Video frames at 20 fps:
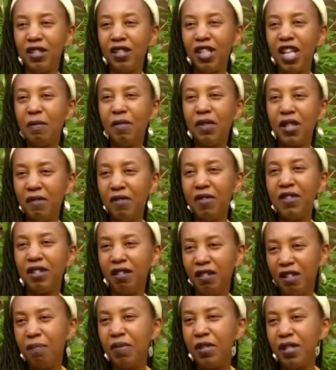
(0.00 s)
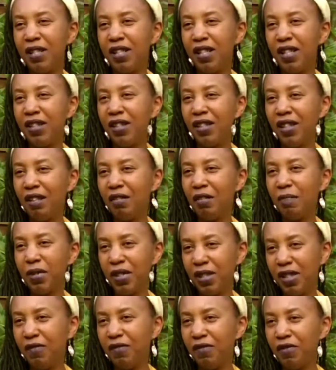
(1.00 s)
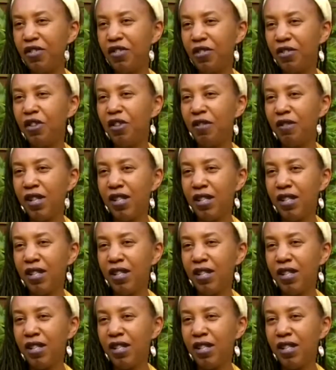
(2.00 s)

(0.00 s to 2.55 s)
as a human givens therapist, I think that would be a different story.